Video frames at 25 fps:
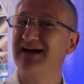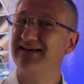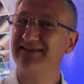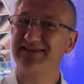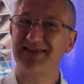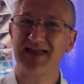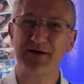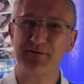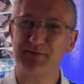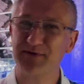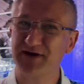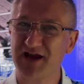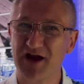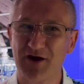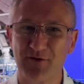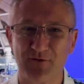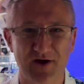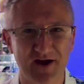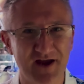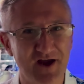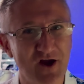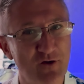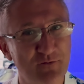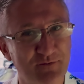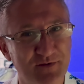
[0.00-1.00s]
There we go.
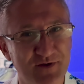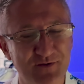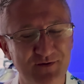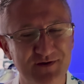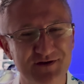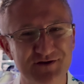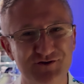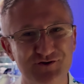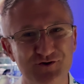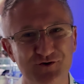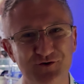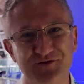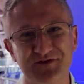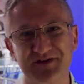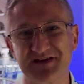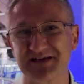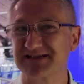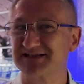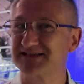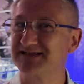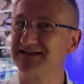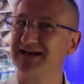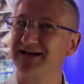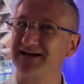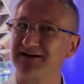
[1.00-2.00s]
I hope you enjoyed
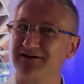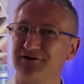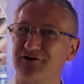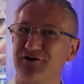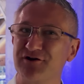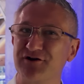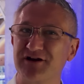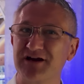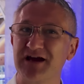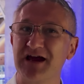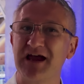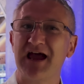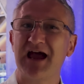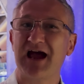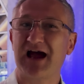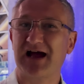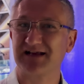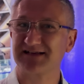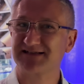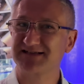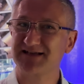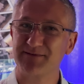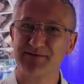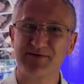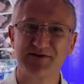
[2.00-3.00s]
this little look
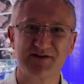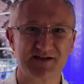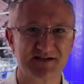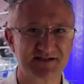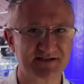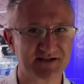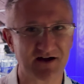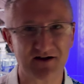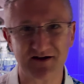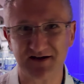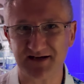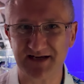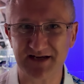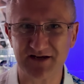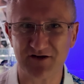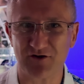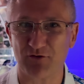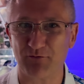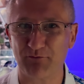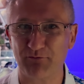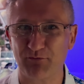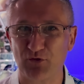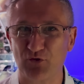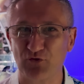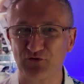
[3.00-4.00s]
at some of the dining
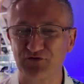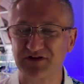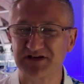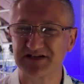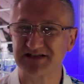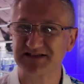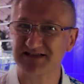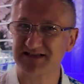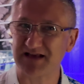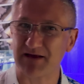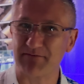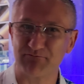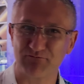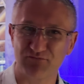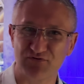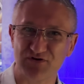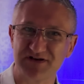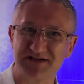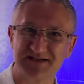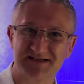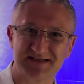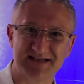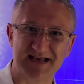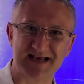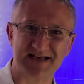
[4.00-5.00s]
on board the Sun
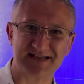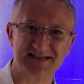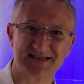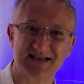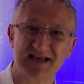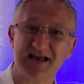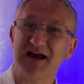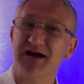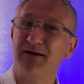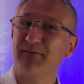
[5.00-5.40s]
Princess.